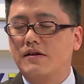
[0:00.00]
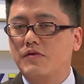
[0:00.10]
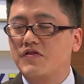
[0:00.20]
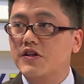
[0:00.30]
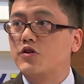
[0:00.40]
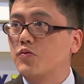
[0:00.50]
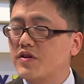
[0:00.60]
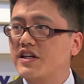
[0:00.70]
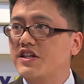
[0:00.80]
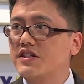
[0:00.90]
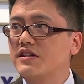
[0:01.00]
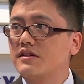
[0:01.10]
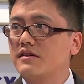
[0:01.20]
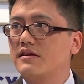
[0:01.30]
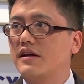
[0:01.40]
with the
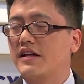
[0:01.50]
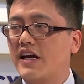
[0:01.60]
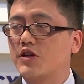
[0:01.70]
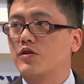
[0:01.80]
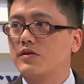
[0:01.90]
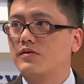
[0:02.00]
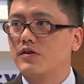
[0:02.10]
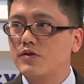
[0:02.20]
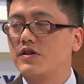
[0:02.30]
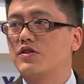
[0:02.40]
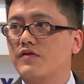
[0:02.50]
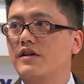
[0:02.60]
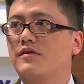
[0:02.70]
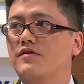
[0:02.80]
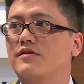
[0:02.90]
interpretation and actual usage of
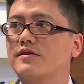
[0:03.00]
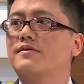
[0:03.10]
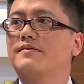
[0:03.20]
the rules.